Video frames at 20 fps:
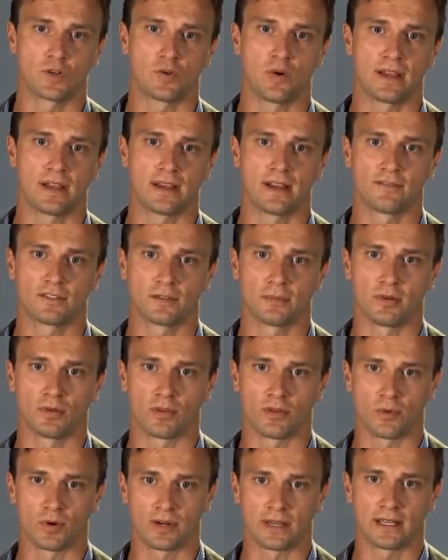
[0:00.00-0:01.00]
quite comfortable
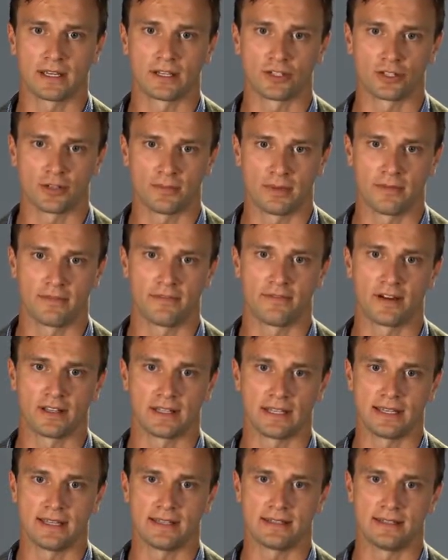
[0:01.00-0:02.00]
with working and should be
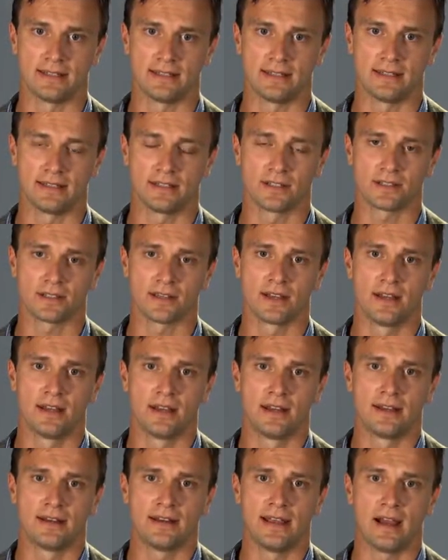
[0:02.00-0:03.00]
fairly easy deals.
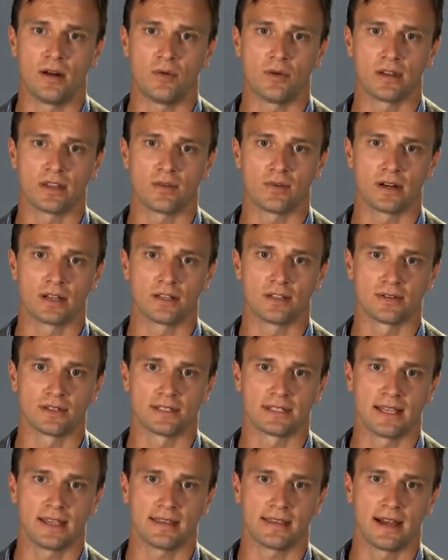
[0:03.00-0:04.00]
Now what you want to do
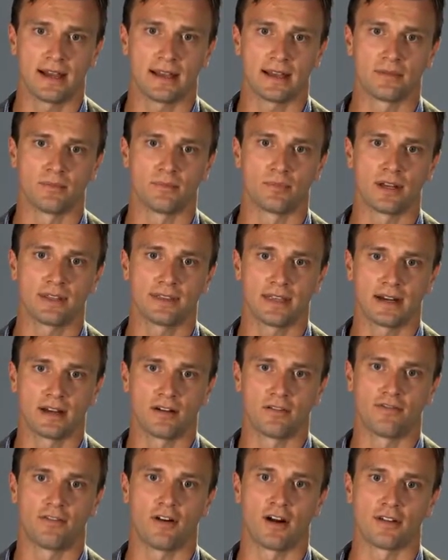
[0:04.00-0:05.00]
is take that, break that
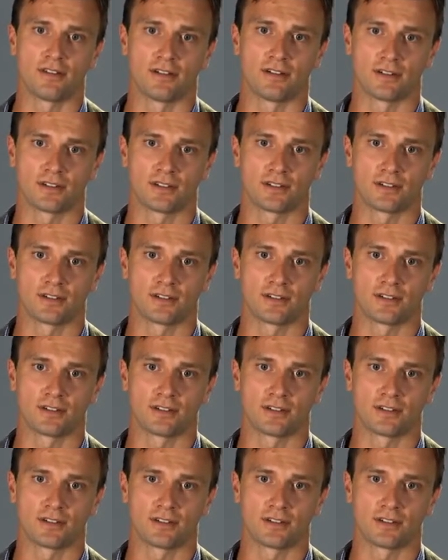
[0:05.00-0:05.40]
out farther.